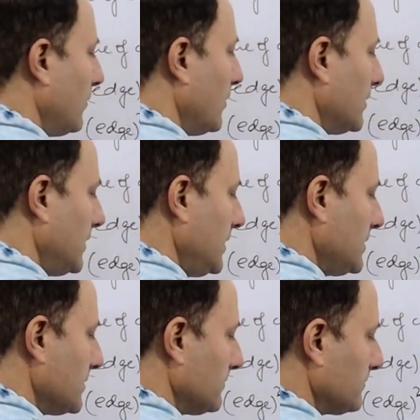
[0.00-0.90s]
all
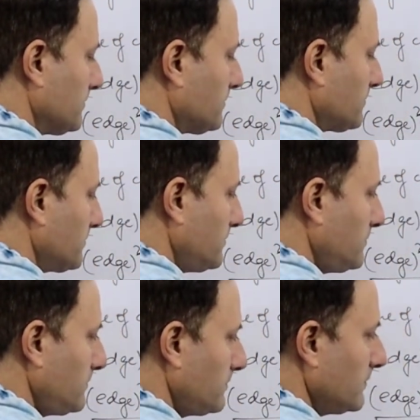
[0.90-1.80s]
these.
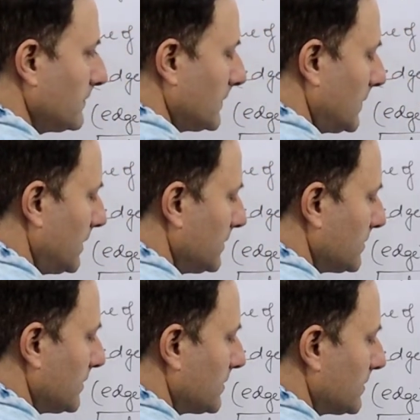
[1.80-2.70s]
It is
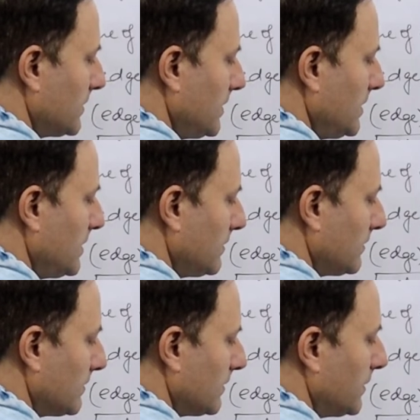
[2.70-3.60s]
16,
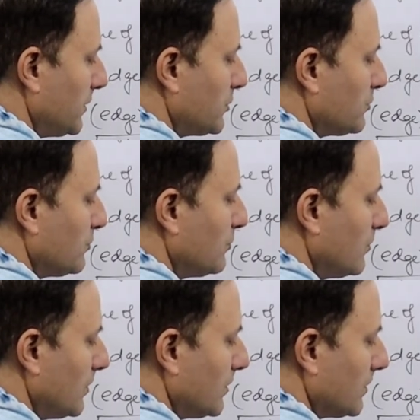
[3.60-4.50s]
32,
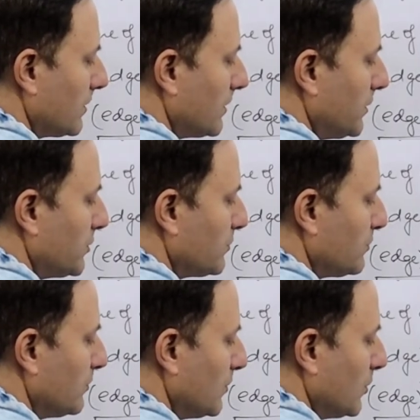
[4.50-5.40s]

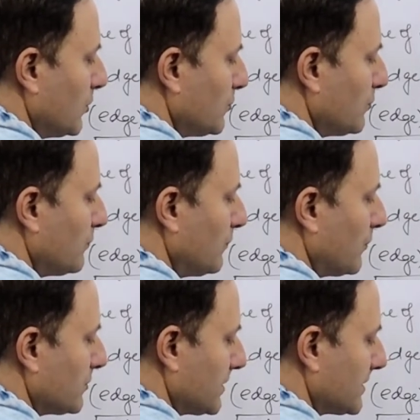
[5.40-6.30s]
32. 2 to
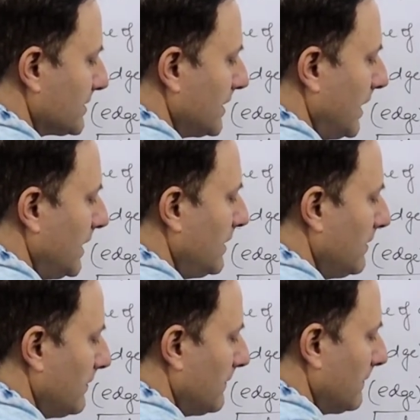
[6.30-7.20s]
4, 6,
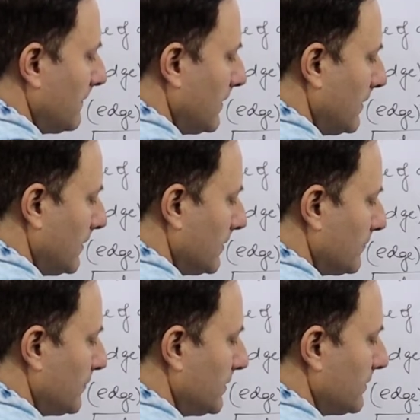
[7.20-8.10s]
10.
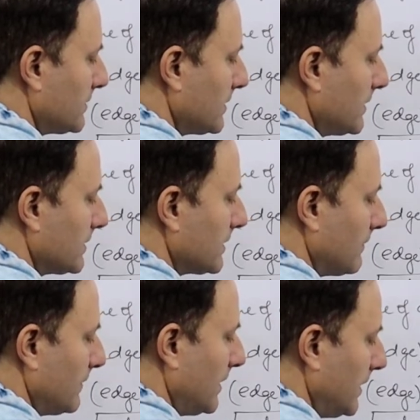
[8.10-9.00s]
3, 3, 6,
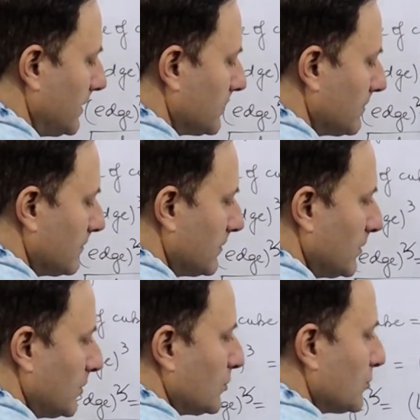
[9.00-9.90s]
7, 8.
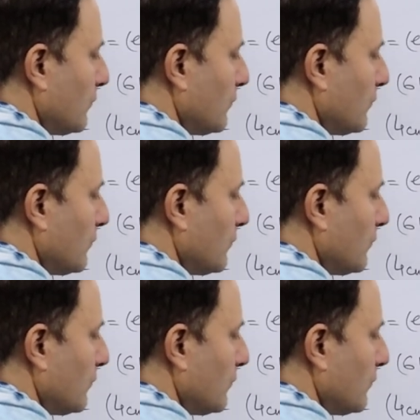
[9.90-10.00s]
So